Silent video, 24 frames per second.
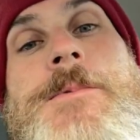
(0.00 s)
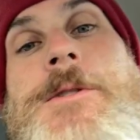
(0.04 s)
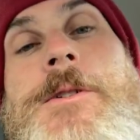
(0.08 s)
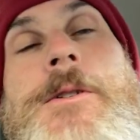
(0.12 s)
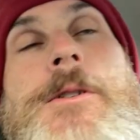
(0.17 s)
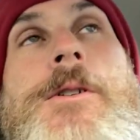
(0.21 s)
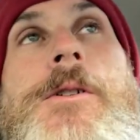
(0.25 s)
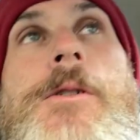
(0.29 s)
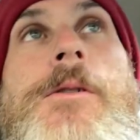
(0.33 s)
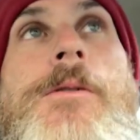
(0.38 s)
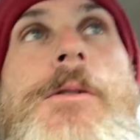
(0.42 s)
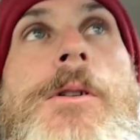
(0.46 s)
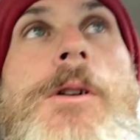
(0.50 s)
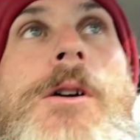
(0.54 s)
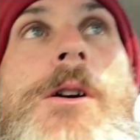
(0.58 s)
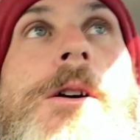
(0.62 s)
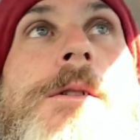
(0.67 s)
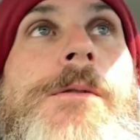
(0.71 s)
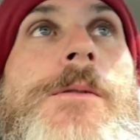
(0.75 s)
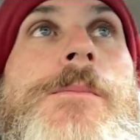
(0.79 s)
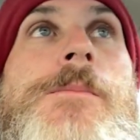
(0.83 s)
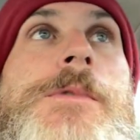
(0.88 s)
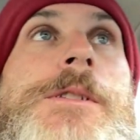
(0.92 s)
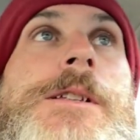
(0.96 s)
aren't going
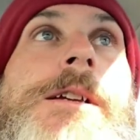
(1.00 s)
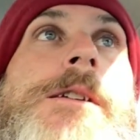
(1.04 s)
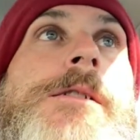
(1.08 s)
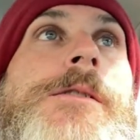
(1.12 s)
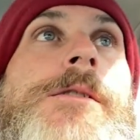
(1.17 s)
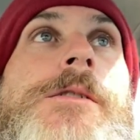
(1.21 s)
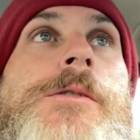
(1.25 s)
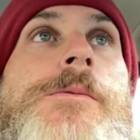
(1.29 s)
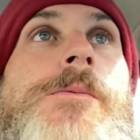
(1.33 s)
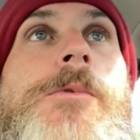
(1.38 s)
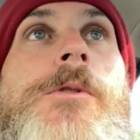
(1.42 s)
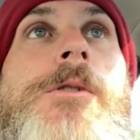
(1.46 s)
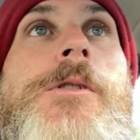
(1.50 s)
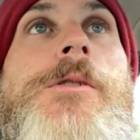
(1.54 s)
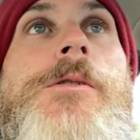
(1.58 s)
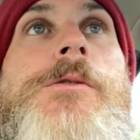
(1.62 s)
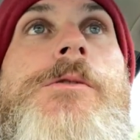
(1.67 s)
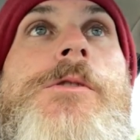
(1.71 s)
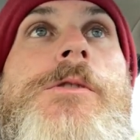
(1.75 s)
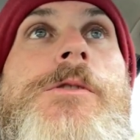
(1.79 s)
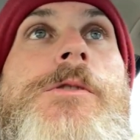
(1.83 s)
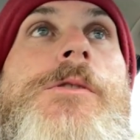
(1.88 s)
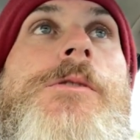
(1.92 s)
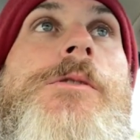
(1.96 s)
off. I'm gonna take this one and
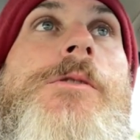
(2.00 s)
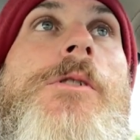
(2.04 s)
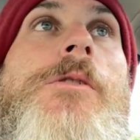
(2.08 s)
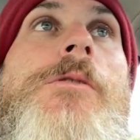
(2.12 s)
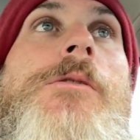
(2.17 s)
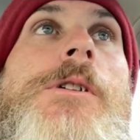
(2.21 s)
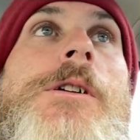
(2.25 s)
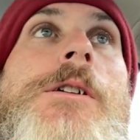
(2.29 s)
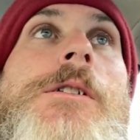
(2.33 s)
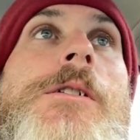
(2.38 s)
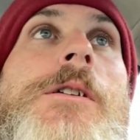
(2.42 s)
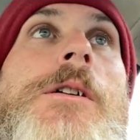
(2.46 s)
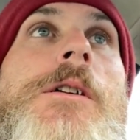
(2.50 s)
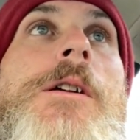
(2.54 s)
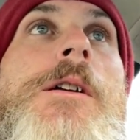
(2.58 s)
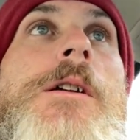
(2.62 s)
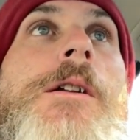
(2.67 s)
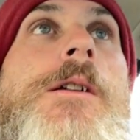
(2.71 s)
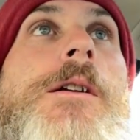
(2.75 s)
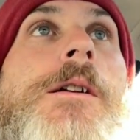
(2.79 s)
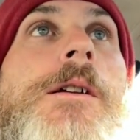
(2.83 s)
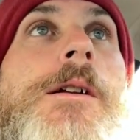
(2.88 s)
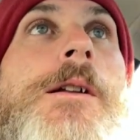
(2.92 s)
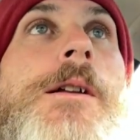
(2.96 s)
just do it.
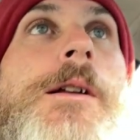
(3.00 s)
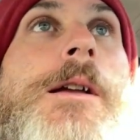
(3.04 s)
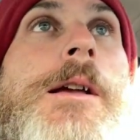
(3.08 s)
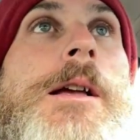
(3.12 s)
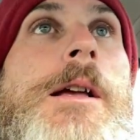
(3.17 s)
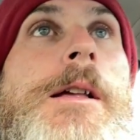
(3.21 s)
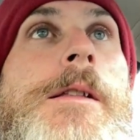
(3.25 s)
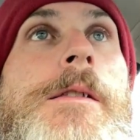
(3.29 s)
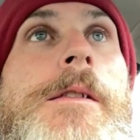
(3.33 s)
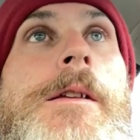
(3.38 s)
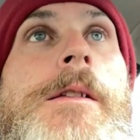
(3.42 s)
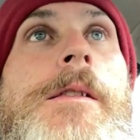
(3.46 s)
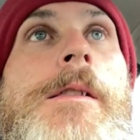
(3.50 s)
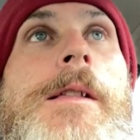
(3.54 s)
And then